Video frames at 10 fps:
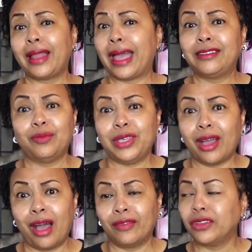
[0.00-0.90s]
glad to be
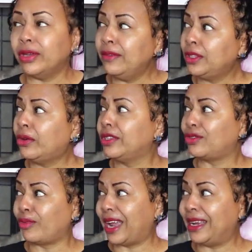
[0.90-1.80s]
off. So even though it's
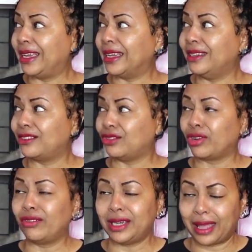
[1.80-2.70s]
raining and it's a
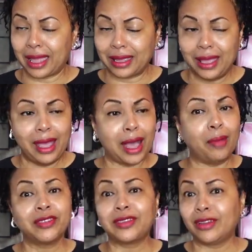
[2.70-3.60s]
dreary day, I'm
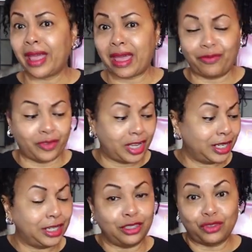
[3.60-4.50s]
gonna still have fun
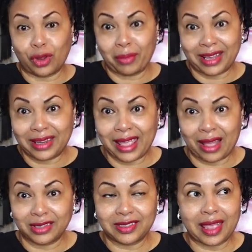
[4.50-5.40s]
and enjoy my day
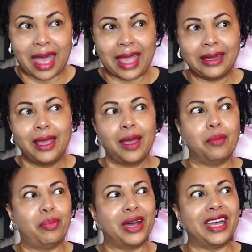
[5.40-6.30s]
outside.
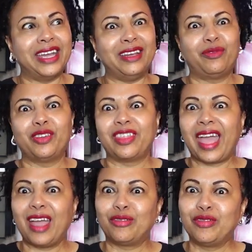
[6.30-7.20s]
But for
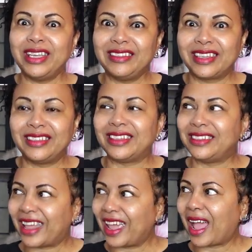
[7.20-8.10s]
that reason, the
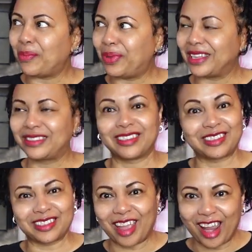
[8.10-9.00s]
day I picked to
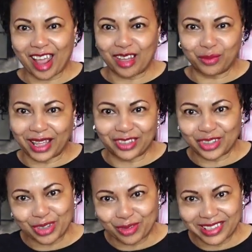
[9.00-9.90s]
start off my
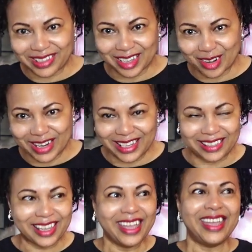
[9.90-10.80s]
jewelry
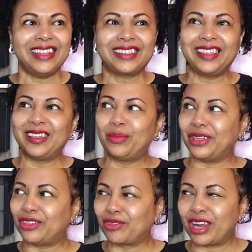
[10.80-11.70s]
series, it's a little
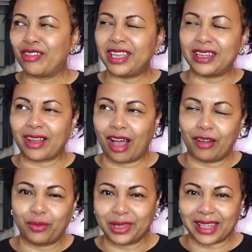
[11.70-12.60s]
bit dreary and
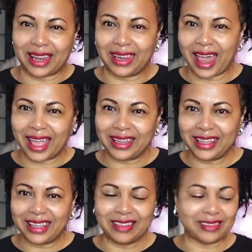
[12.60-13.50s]
off with the
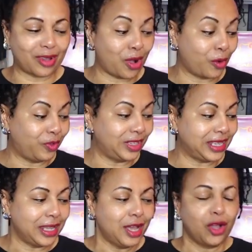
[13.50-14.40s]
lighting, so hopefully